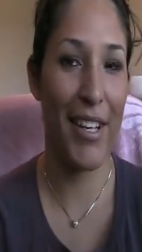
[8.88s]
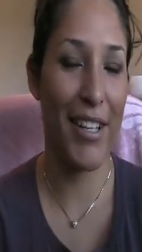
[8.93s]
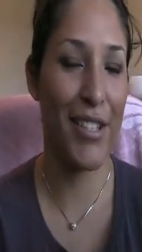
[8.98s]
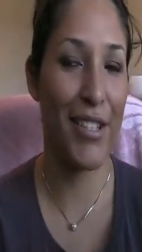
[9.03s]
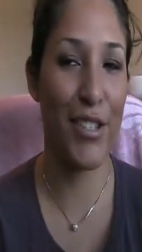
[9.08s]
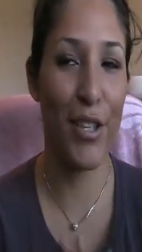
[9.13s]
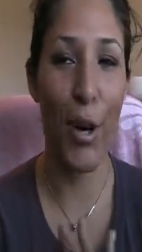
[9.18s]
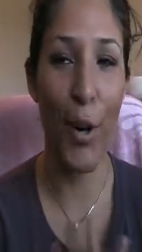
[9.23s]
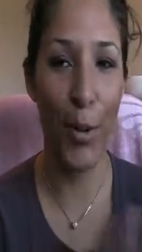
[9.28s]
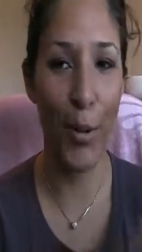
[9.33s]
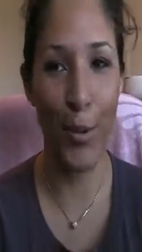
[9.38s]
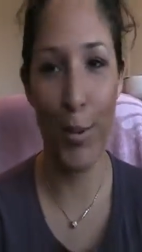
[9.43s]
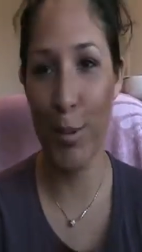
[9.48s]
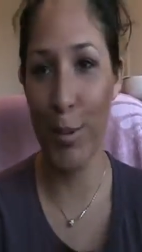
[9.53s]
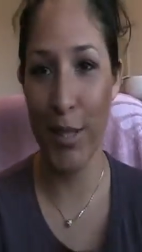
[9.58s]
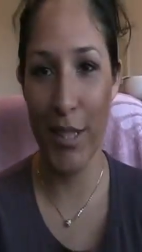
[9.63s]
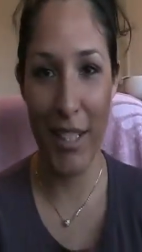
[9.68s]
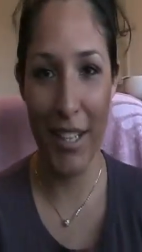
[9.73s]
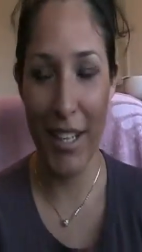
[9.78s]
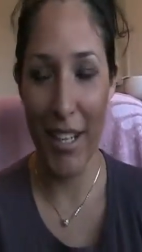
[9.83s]
I
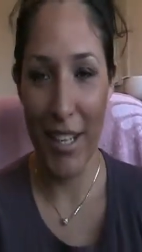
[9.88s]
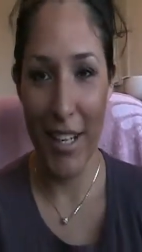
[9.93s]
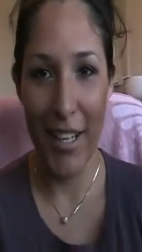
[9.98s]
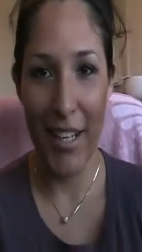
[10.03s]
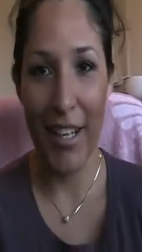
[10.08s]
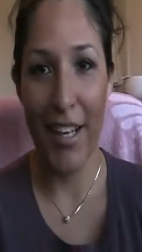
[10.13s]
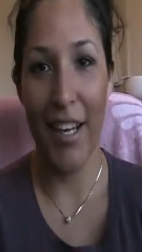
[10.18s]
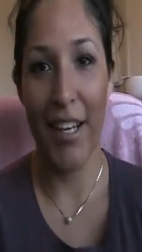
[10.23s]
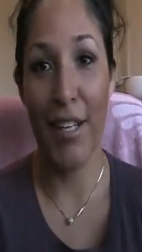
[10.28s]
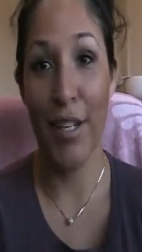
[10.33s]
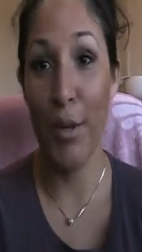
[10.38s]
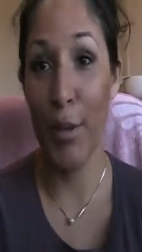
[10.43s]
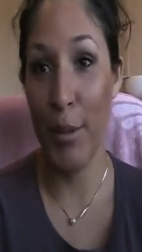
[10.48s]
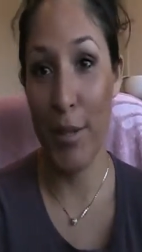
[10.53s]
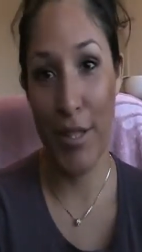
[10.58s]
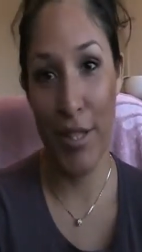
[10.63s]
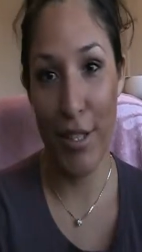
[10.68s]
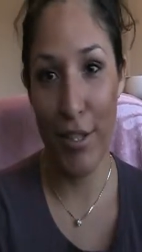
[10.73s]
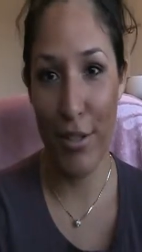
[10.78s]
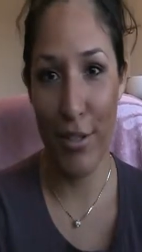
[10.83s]
totally had no
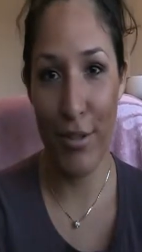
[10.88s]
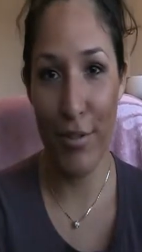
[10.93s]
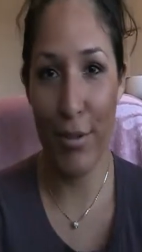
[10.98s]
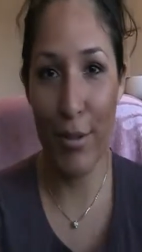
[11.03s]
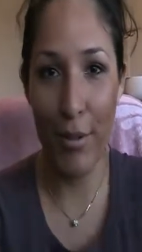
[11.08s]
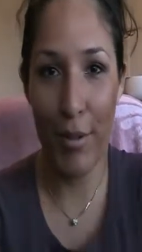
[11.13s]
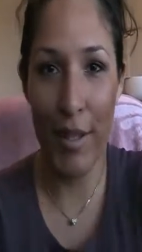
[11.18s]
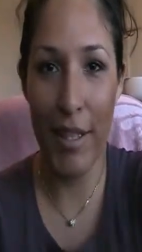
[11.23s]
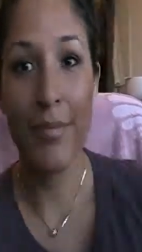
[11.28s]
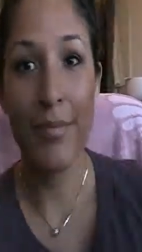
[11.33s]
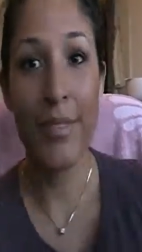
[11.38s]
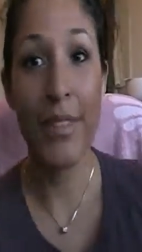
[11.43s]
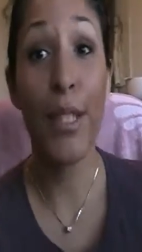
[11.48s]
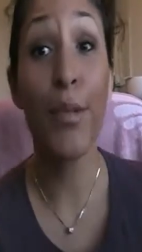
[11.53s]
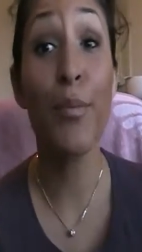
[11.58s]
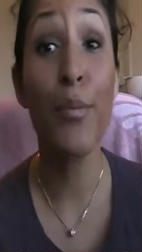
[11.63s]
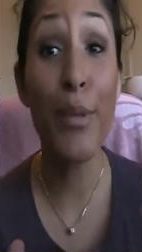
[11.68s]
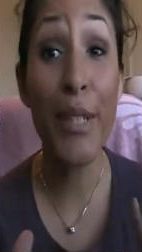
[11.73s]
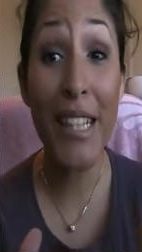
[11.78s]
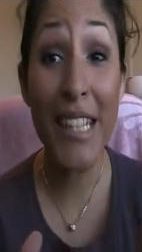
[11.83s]
intention of doing that. I'm
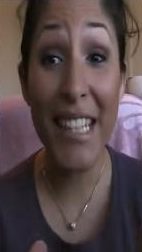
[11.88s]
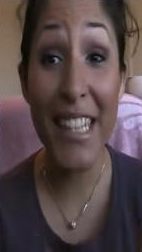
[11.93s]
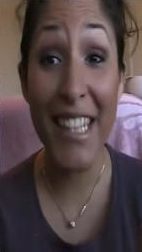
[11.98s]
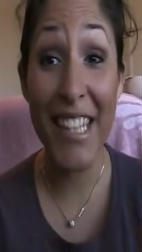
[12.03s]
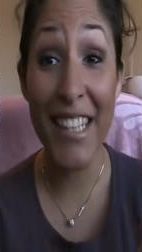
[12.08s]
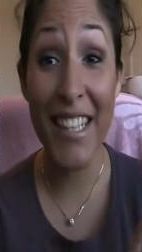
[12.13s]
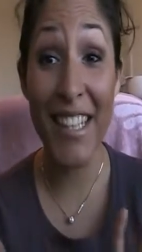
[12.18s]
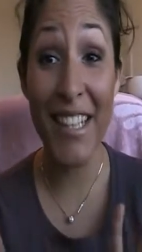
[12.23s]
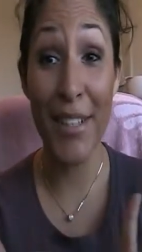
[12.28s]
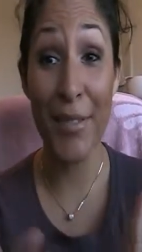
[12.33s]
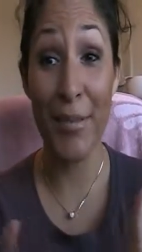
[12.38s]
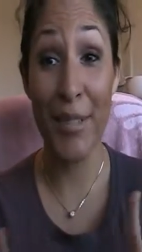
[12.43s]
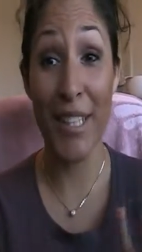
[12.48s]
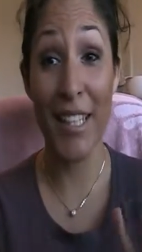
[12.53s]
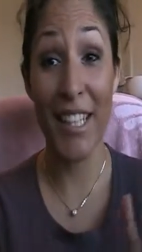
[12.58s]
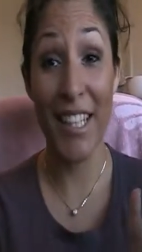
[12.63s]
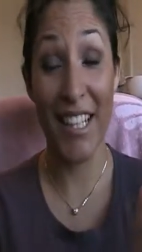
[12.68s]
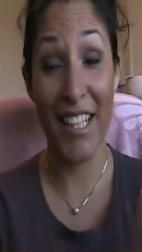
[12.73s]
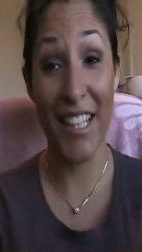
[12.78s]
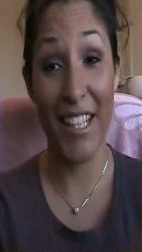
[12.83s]
really kidding, I'm
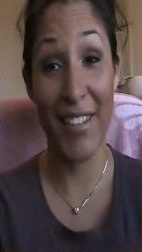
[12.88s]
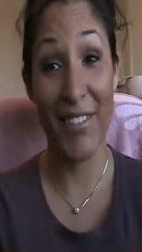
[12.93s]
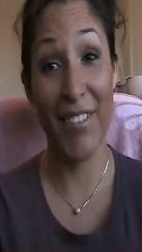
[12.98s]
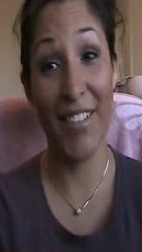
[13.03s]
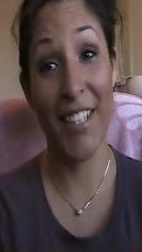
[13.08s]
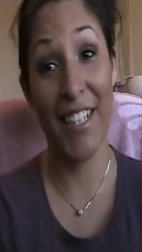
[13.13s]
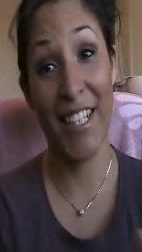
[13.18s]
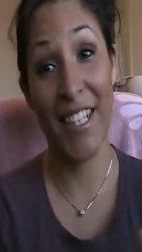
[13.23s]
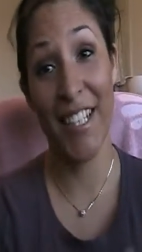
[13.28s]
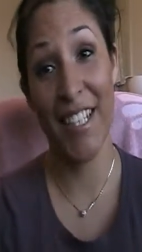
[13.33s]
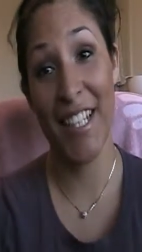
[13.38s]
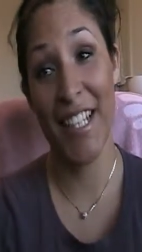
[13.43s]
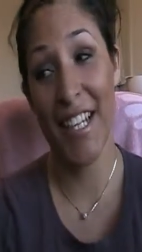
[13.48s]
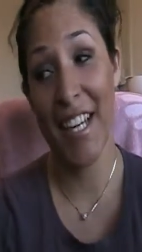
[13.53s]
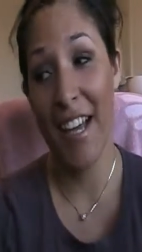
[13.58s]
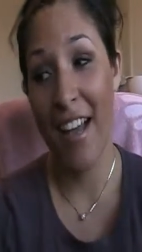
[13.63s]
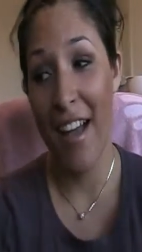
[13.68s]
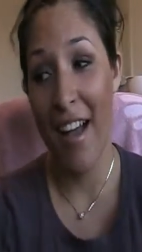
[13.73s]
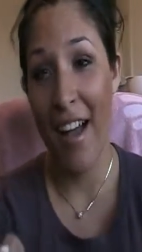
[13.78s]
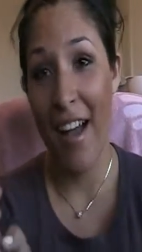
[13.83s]
really kidding, I'm really kidding.
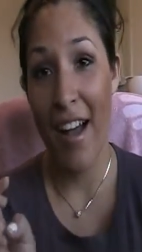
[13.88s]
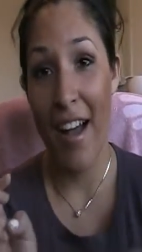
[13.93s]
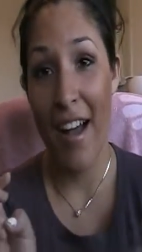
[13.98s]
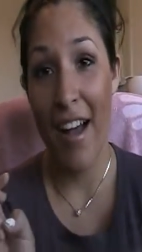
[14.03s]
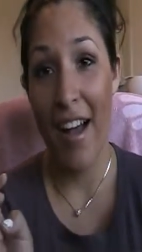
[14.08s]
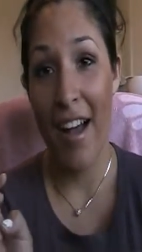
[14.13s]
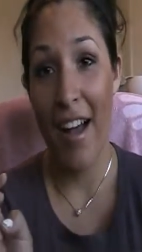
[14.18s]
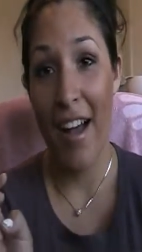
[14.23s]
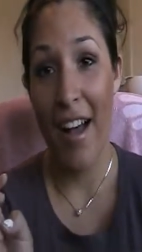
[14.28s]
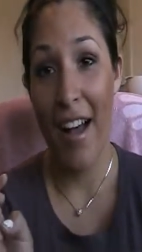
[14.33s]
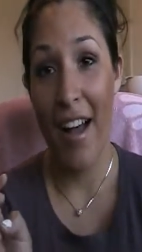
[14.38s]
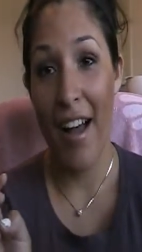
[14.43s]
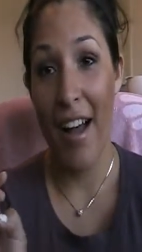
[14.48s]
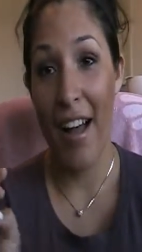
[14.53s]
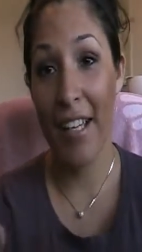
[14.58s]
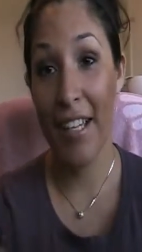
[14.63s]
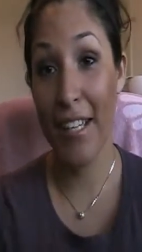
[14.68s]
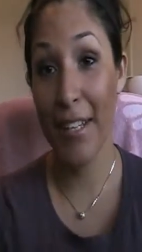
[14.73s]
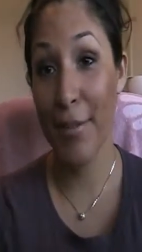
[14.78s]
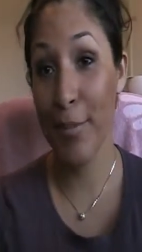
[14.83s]

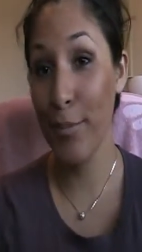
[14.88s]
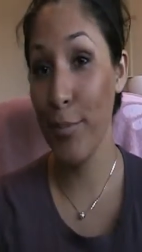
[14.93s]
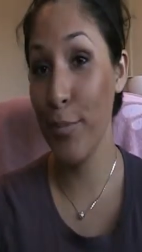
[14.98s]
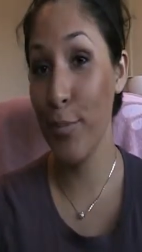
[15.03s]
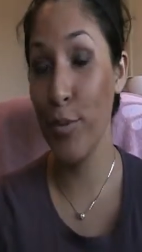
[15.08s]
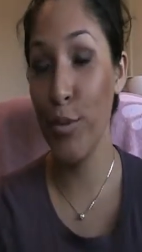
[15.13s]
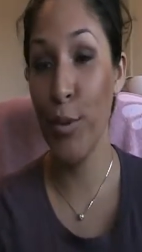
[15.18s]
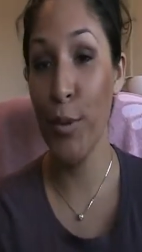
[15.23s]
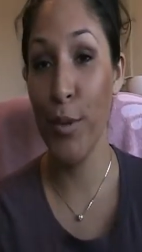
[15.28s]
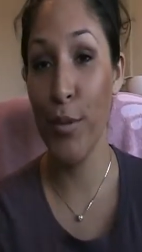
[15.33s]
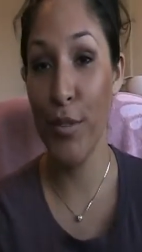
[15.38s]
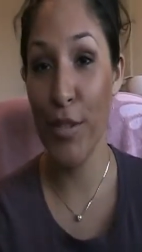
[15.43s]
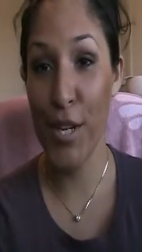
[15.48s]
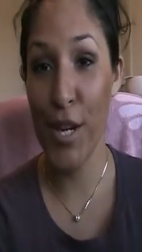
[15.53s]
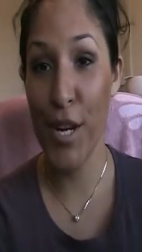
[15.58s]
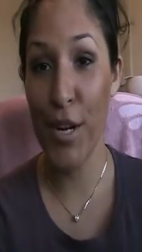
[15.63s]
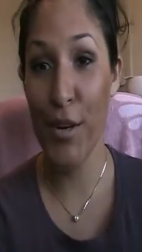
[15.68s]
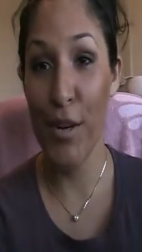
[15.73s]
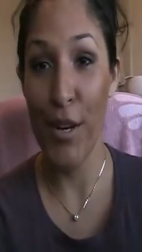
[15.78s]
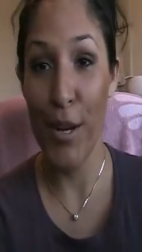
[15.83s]
I can't shoot a
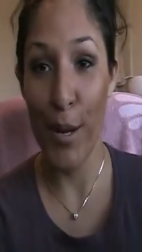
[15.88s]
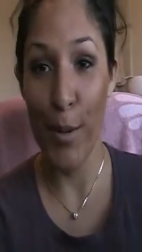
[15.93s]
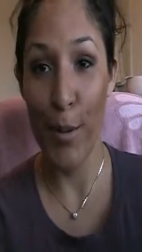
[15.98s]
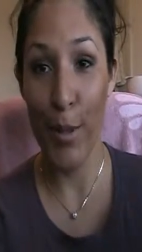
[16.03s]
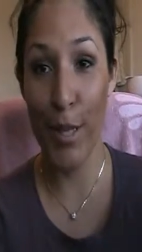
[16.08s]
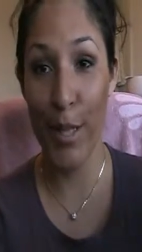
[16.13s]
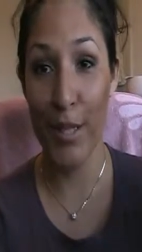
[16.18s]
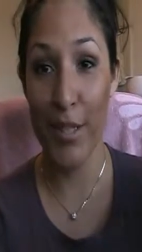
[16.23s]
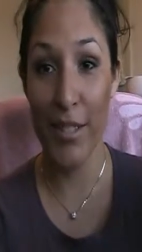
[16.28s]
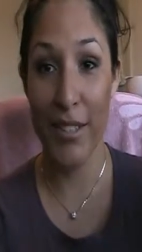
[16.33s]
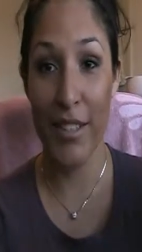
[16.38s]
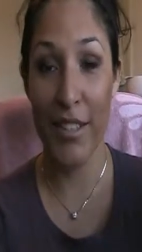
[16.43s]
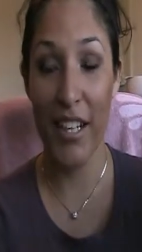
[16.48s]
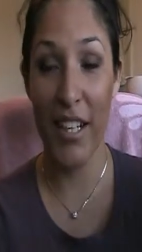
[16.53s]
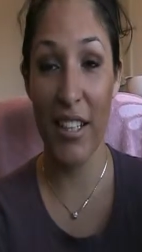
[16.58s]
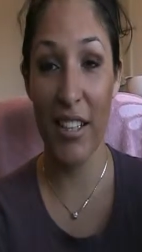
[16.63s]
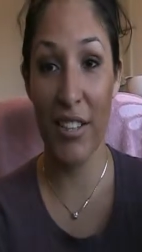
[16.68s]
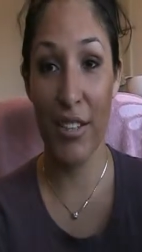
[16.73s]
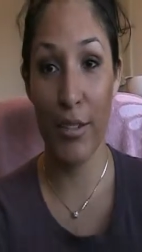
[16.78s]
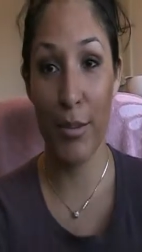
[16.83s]
video because
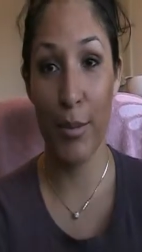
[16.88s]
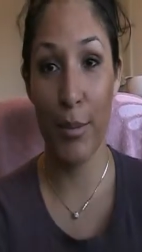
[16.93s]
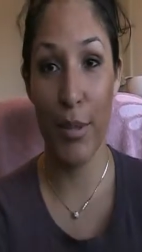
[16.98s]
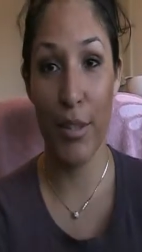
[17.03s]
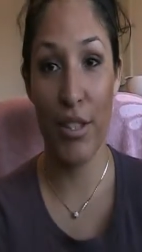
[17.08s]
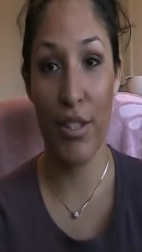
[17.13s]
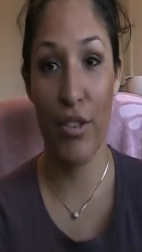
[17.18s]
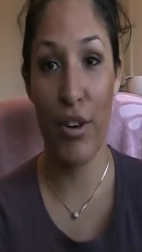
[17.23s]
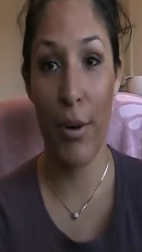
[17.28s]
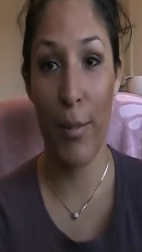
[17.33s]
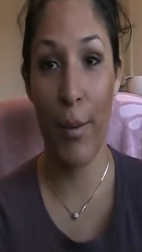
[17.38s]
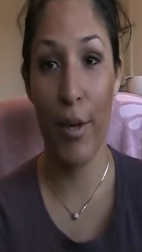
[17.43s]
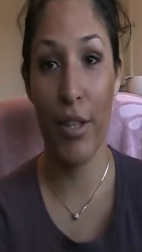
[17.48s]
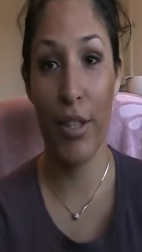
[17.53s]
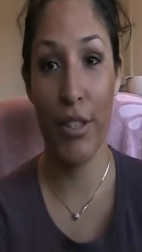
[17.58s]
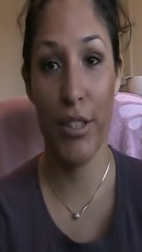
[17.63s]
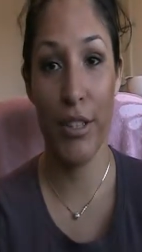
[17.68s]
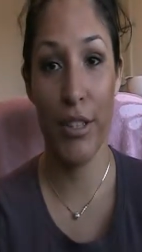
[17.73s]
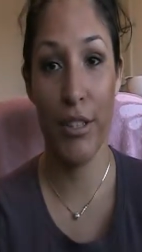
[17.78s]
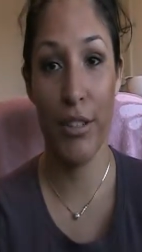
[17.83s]
I lost my tripod.